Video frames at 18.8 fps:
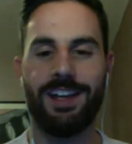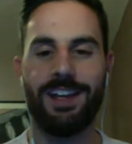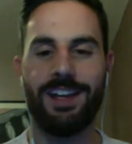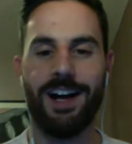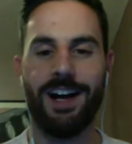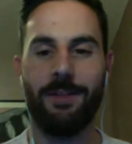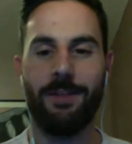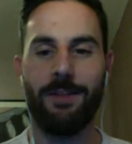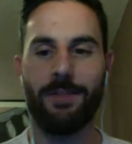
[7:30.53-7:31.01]
And
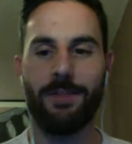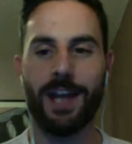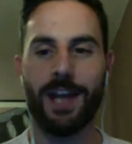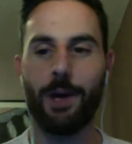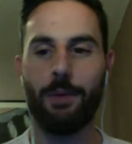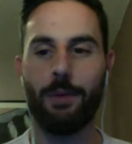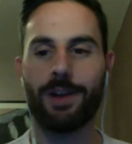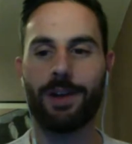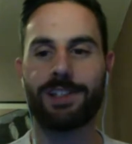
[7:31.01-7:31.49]

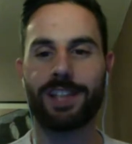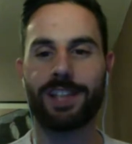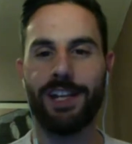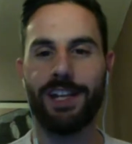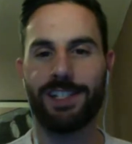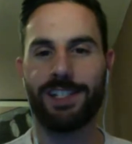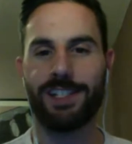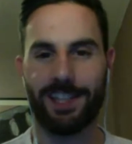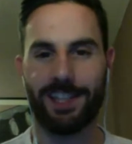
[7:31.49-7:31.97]
I know we were
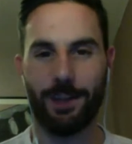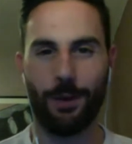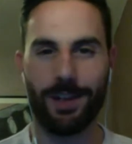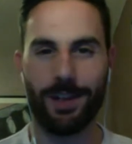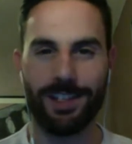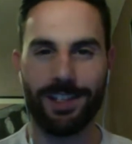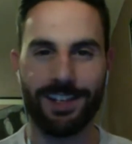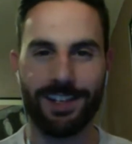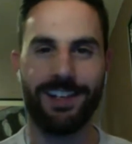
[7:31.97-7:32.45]
saying he's like the
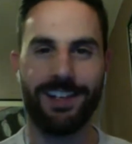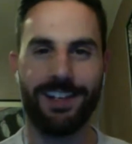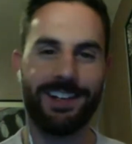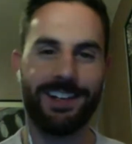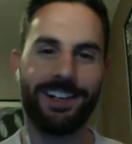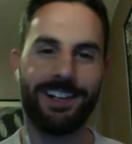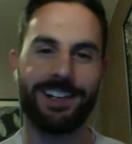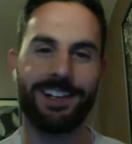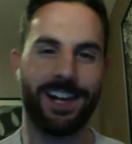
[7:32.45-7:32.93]
resident
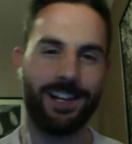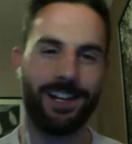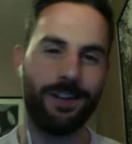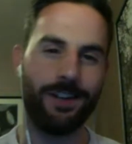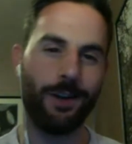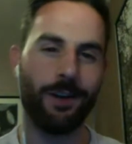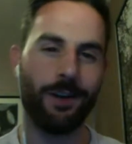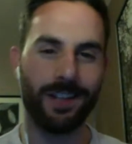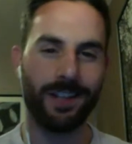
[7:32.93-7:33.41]
kind
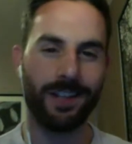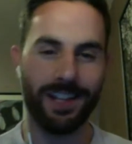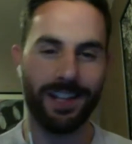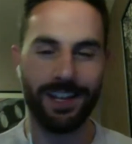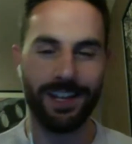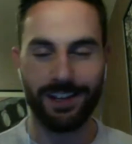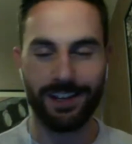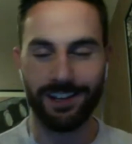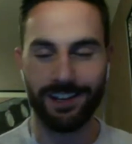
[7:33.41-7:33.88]
of nerd, the
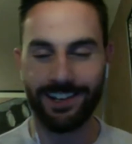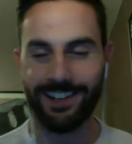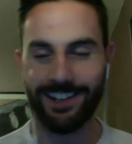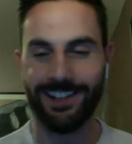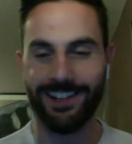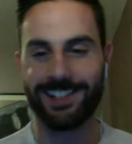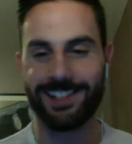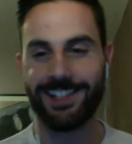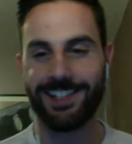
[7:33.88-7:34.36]
geek
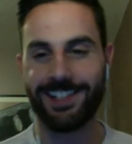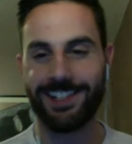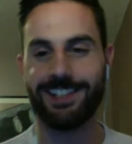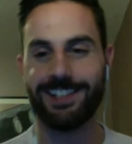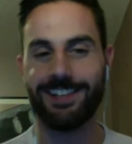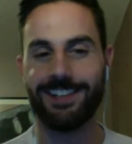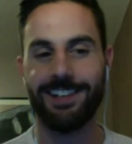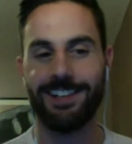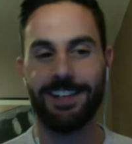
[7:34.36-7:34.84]
this season.